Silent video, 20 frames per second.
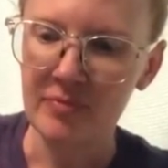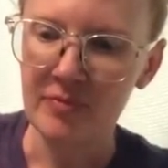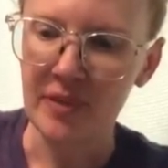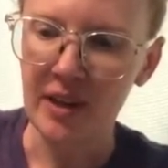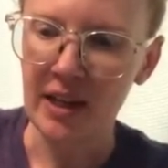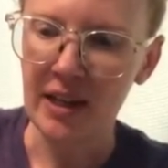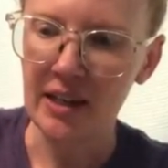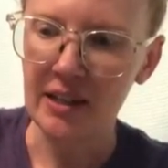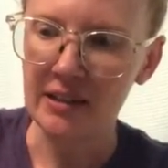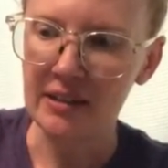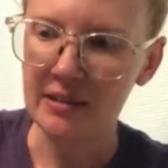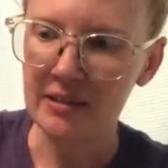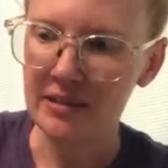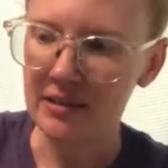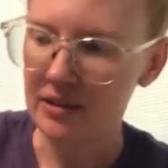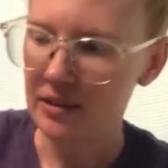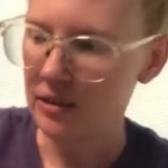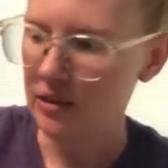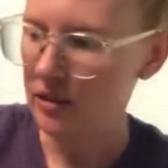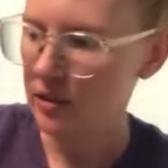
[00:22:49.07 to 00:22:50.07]

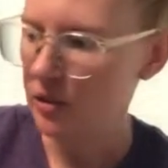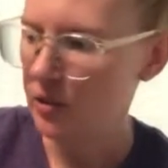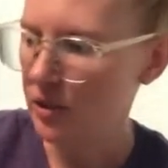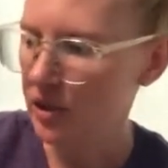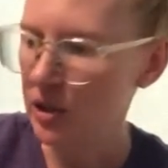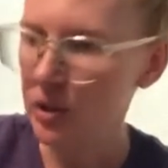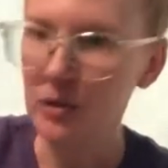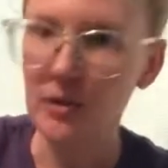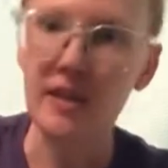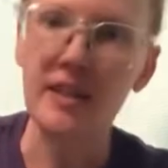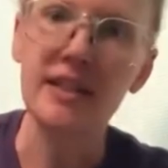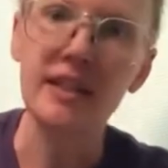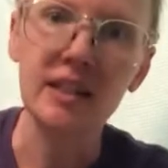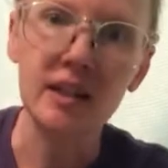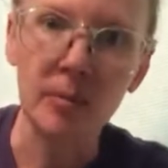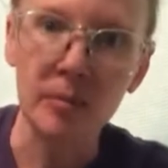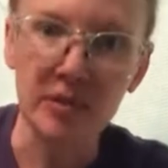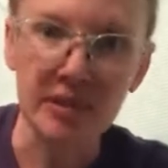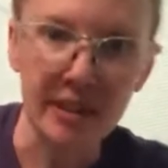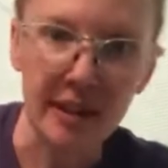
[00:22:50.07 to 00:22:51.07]
you can use this a
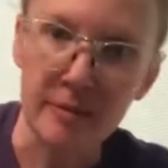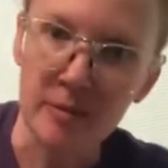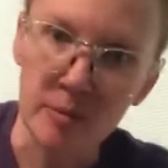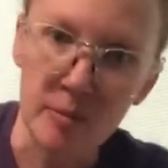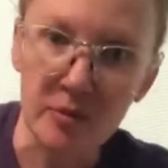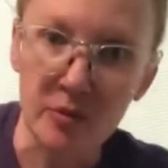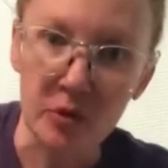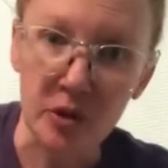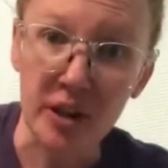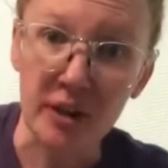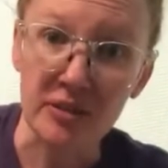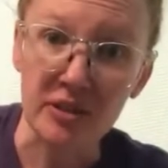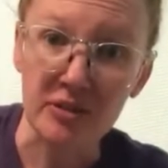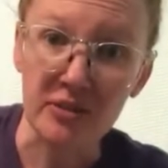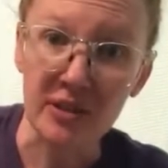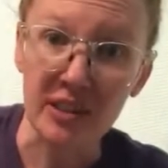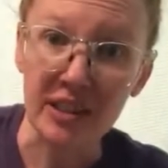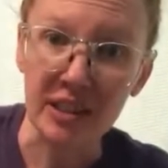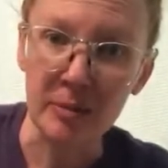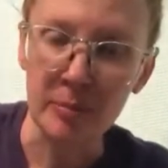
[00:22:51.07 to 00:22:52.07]
couple times before you have to
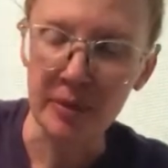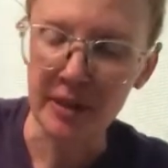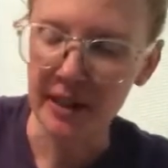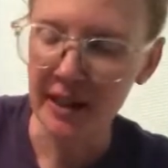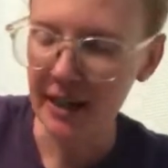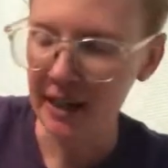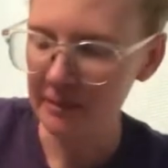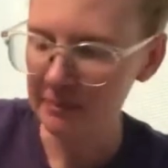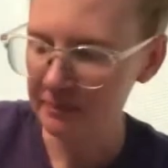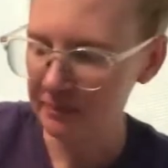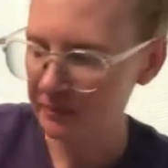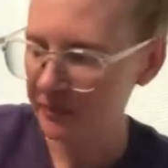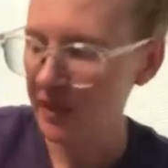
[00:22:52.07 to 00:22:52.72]
fill it up again.